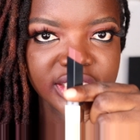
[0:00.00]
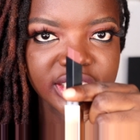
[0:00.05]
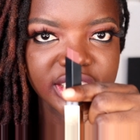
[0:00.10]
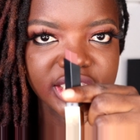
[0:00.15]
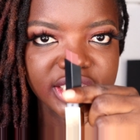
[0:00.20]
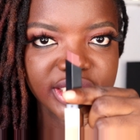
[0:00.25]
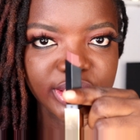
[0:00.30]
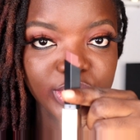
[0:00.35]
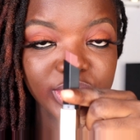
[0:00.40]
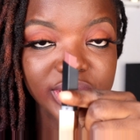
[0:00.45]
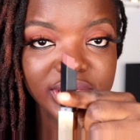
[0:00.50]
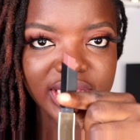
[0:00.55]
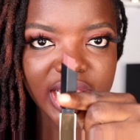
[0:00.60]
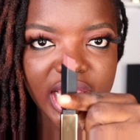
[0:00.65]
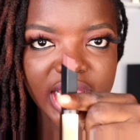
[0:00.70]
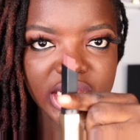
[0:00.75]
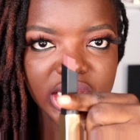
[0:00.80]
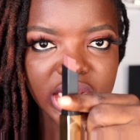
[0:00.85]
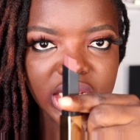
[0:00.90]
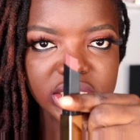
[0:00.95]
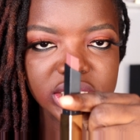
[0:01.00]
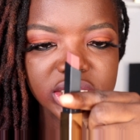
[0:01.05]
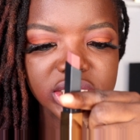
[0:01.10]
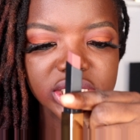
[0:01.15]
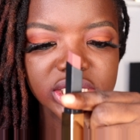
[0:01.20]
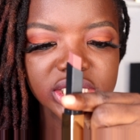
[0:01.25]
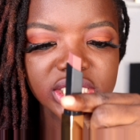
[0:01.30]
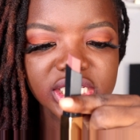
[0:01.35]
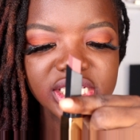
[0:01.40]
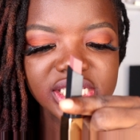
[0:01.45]
This looks like this.
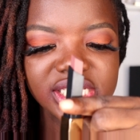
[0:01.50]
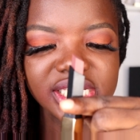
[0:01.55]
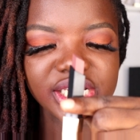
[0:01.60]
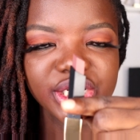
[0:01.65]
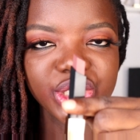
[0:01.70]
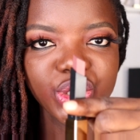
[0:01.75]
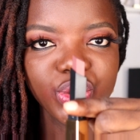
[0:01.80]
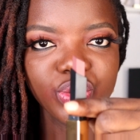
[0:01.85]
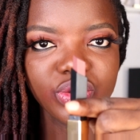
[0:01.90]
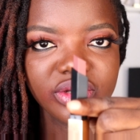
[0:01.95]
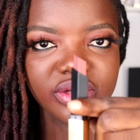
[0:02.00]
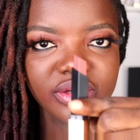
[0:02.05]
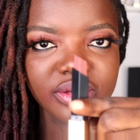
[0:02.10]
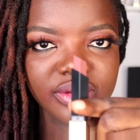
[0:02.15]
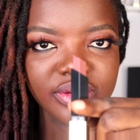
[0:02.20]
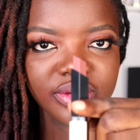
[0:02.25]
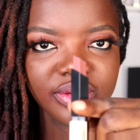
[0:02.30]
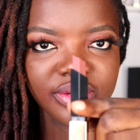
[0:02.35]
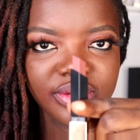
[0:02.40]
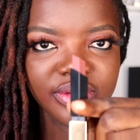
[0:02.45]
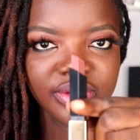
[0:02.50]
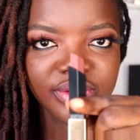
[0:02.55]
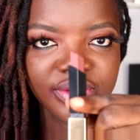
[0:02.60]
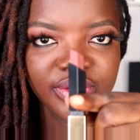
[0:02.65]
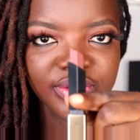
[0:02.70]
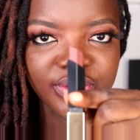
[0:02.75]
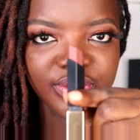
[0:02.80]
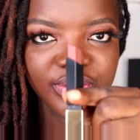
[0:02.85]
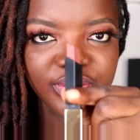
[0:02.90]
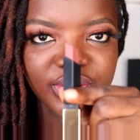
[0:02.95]
This is a nude.
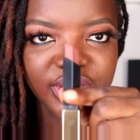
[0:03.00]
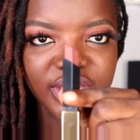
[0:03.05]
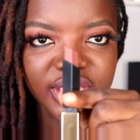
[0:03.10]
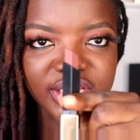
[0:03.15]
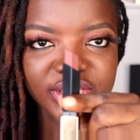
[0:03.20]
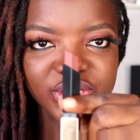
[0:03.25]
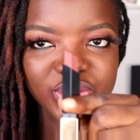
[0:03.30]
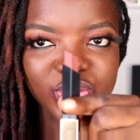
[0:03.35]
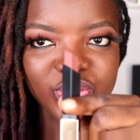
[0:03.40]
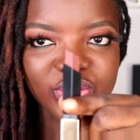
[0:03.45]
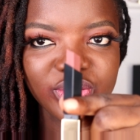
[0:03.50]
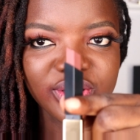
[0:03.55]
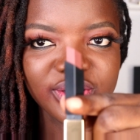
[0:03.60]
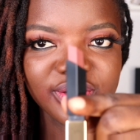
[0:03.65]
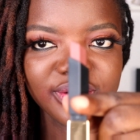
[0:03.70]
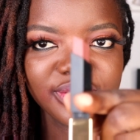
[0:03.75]
Okay, so